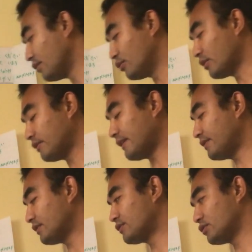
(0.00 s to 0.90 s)
You
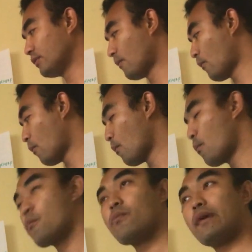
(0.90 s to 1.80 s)
are reading Su.
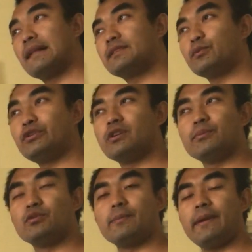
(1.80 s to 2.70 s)
At this point,
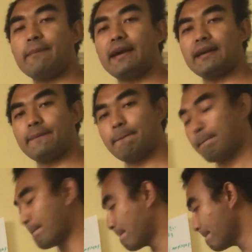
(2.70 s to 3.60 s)
don't put the pen
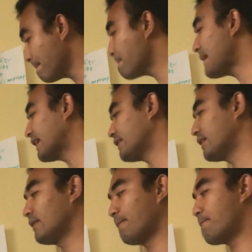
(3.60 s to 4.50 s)
back. Make a
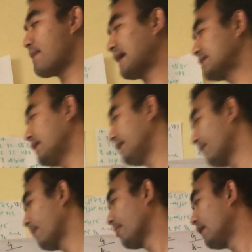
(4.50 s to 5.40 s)
tail
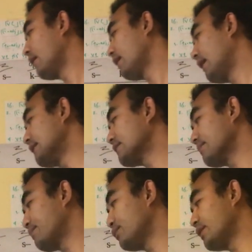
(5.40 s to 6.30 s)
backside. And
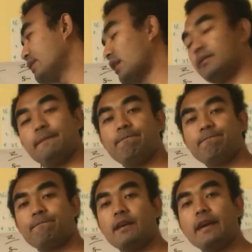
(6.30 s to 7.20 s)
put a dot.
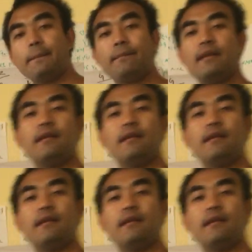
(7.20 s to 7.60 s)
Okay?